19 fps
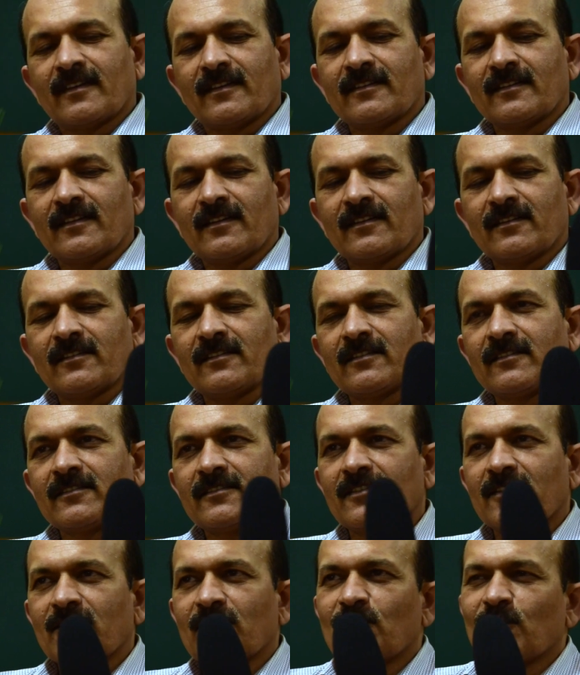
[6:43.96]
Yeah,
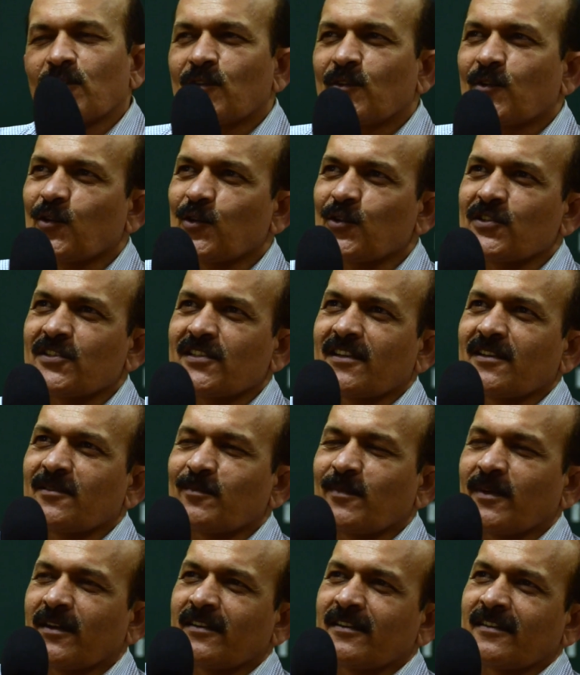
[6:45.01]
it's a good
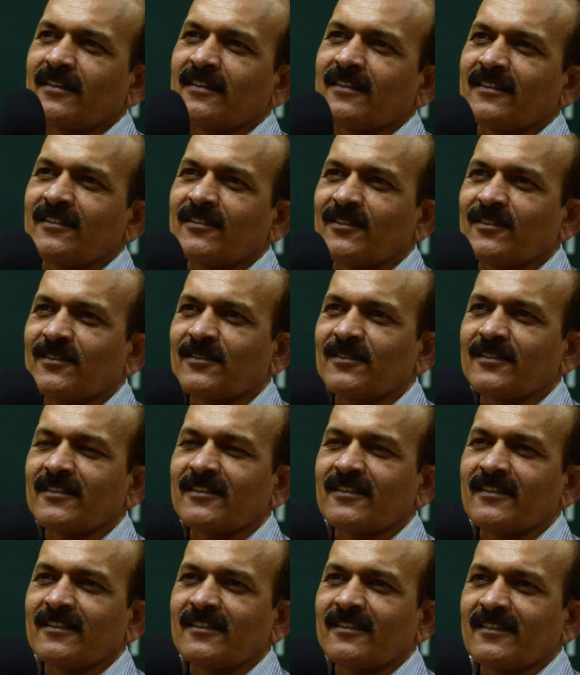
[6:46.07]
question, but uh, no,
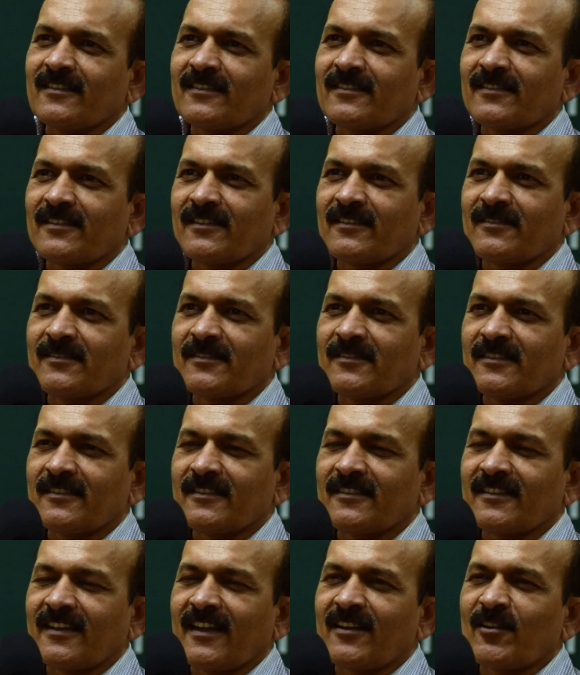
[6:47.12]
uh,
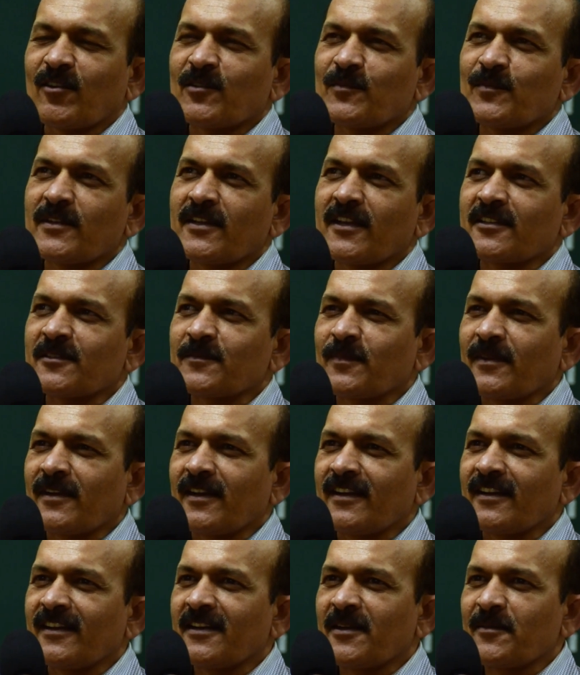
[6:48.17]
it cannot be
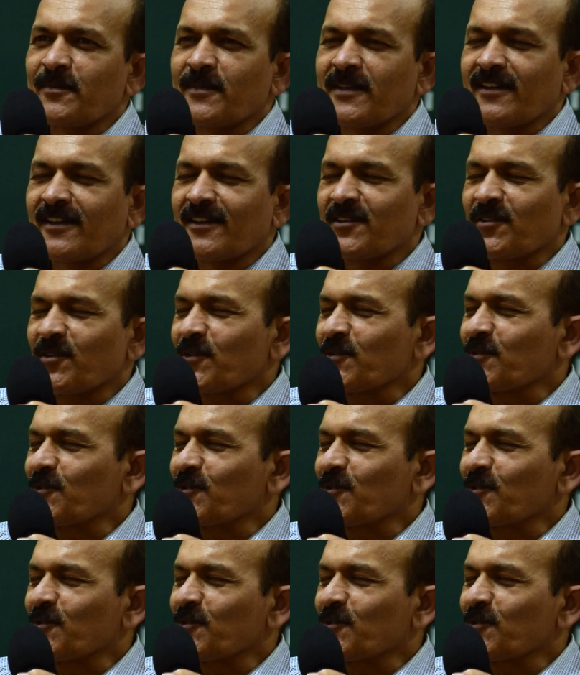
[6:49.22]
explained in a minute or